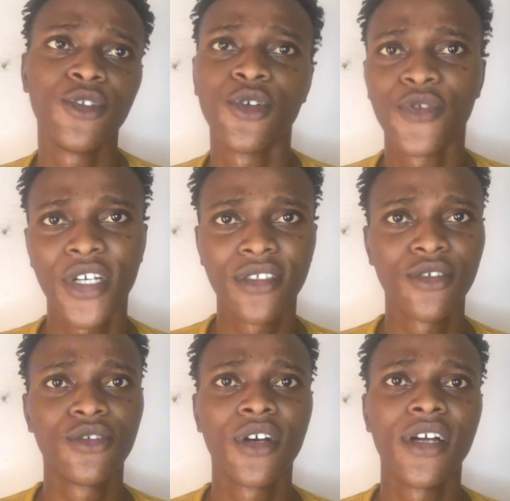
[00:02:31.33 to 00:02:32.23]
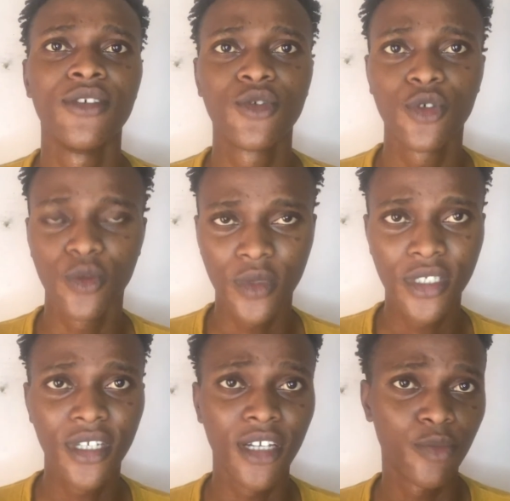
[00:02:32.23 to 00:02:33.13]
offers naturally. So these
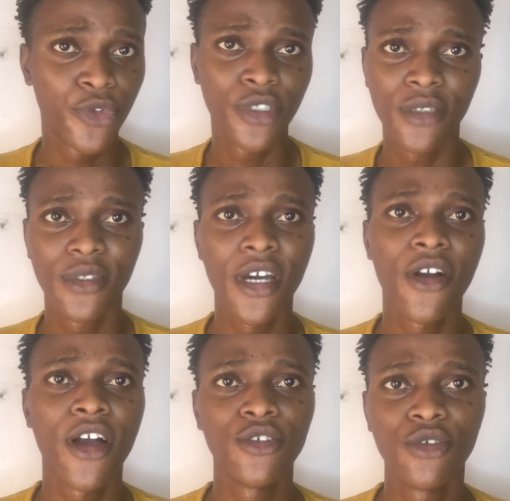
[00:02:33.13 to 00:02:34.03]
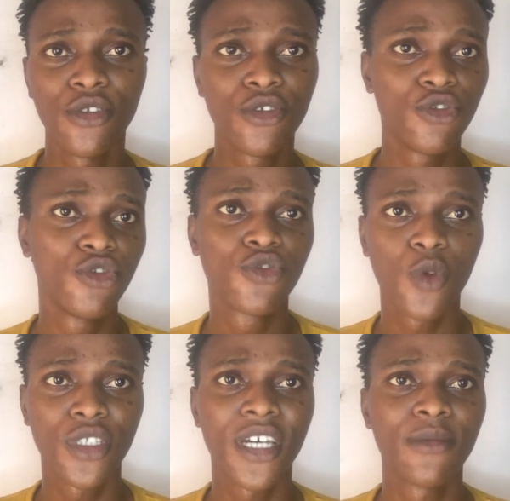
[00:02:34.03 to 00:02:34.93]
are the pro tips that you can use. Use
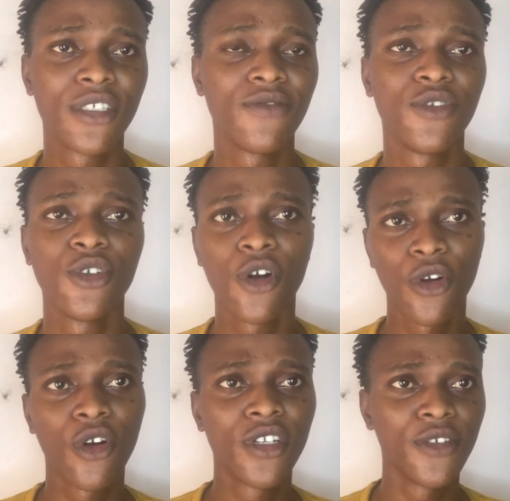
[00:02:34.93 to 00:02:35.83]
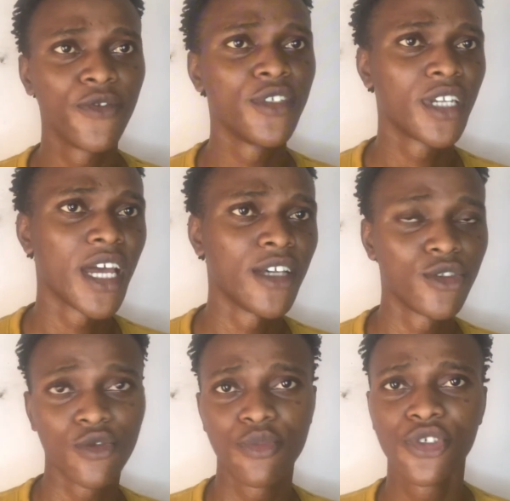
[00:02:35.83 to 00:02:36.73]
WhatsApp TV or run a free class to
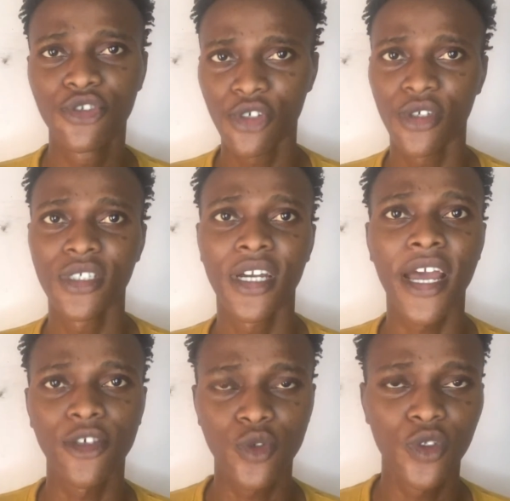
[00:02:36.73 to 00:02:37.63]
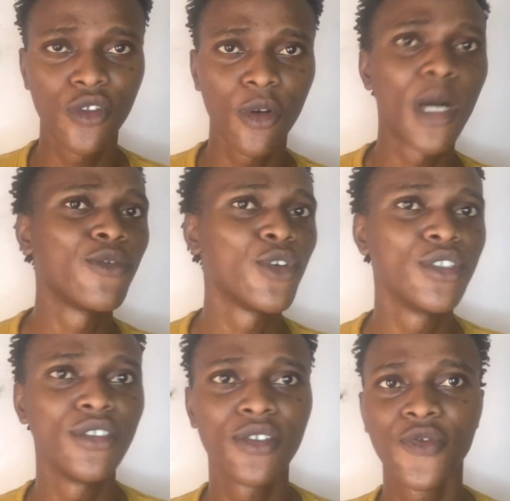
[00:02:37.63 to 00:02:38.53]
build trust. Alright. So number four
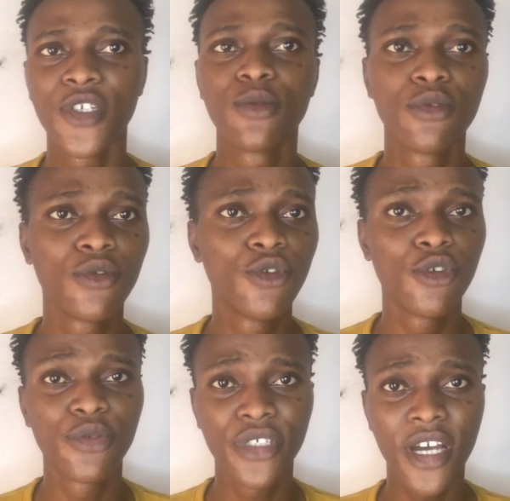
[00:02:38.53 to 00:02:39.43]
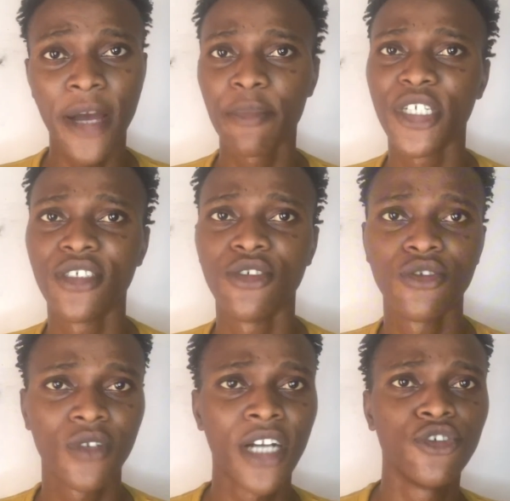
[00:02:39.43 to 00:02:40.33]
is Facebook groups and pages. You
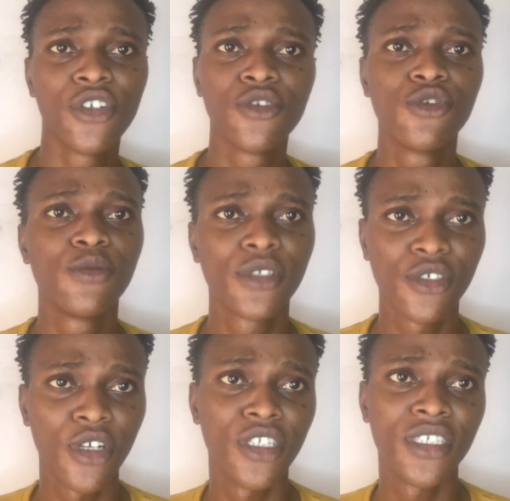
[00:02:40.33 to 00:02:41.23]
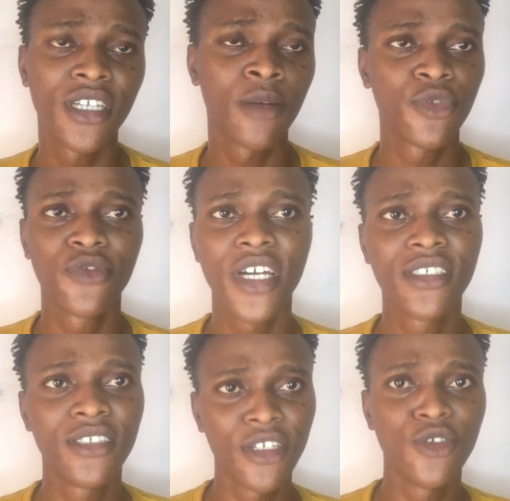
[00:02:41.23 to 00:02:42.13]
can join groups in your niche and provide
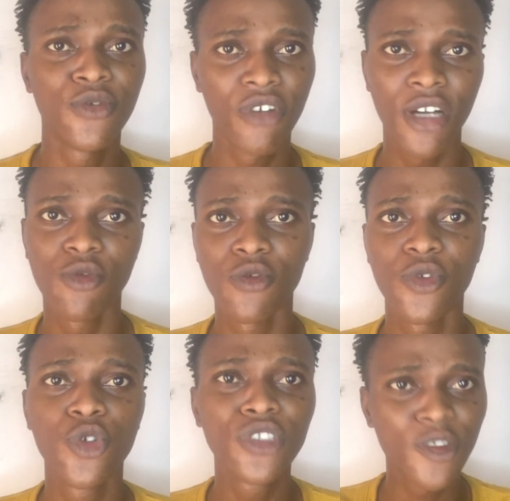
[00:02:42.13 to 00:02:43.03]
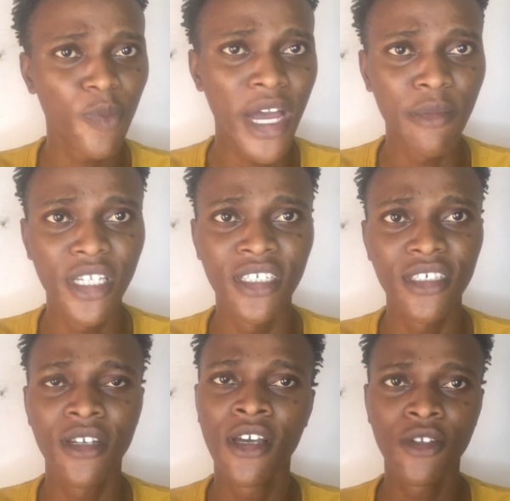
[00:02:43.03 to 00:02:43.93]
genuine value. Don't spam link.
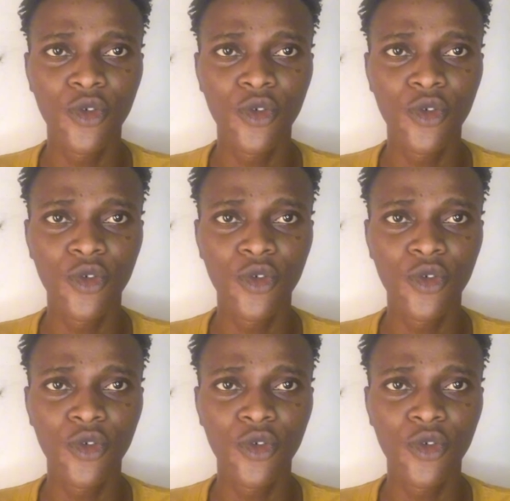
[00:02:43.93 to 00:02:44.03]
Don't